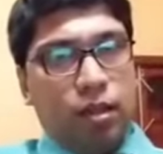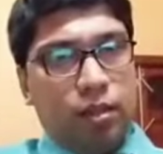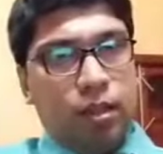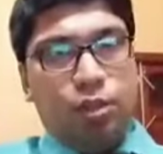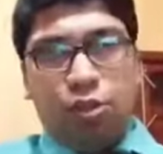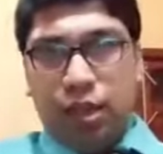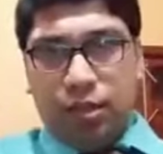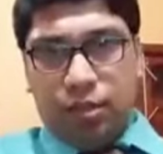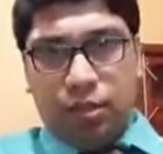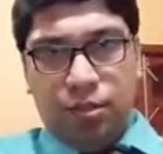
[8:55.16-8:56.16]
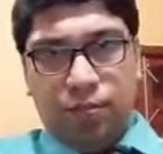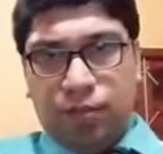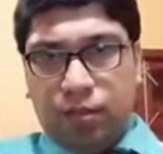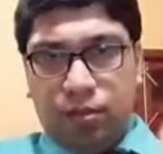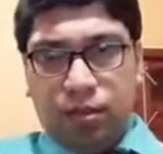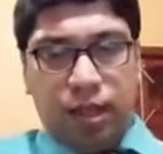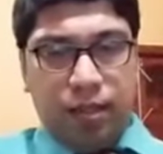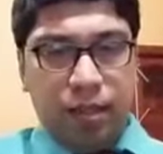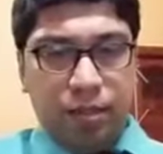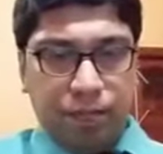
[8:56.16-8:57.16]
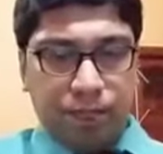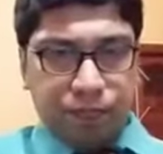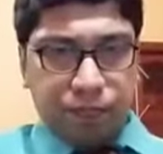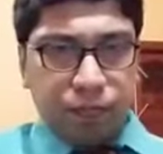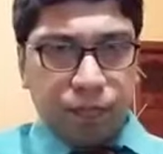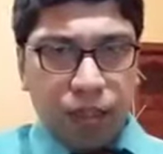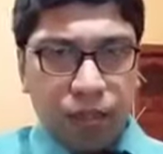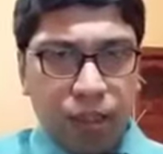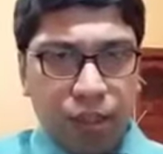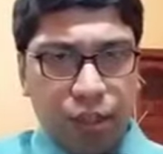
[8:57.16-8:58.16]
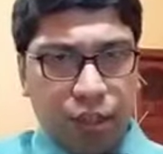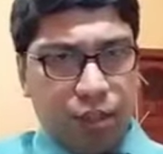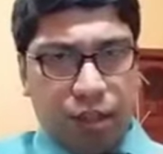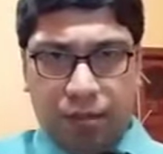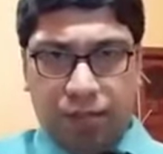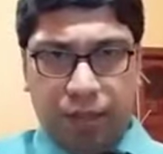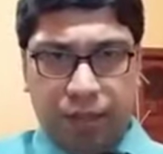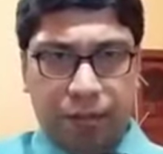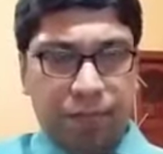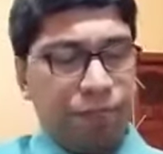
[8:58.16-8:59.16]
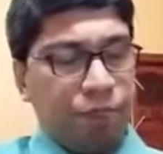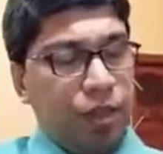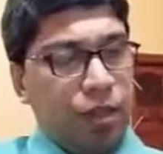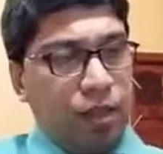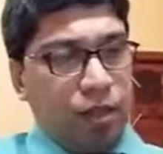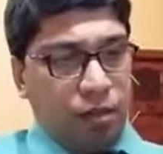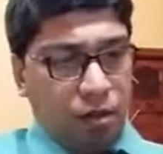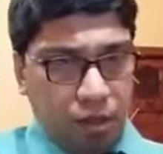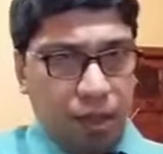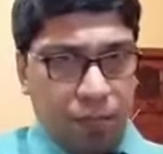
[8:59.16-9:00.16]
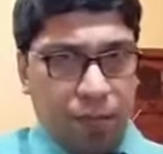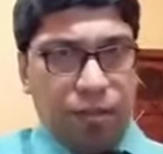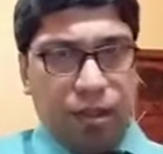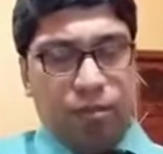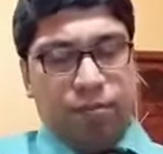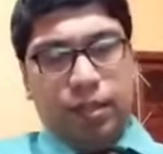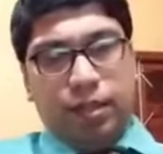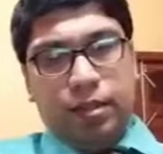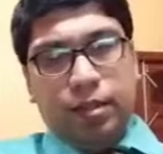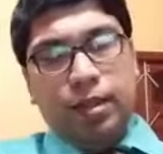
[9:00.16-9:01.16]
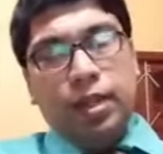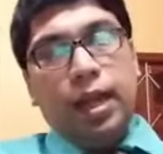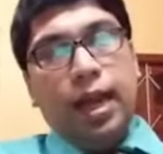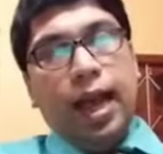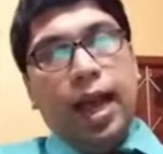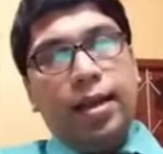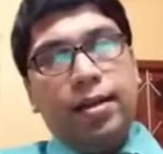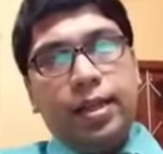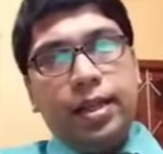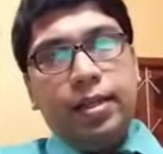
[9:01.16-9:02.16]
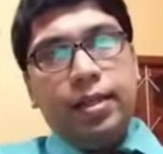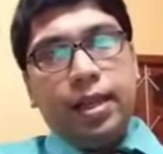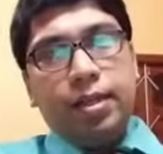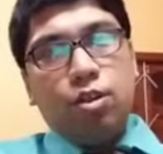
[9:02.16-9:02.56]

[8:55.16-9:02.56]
discharge, that is discharge certificate or transfer certificate. And in case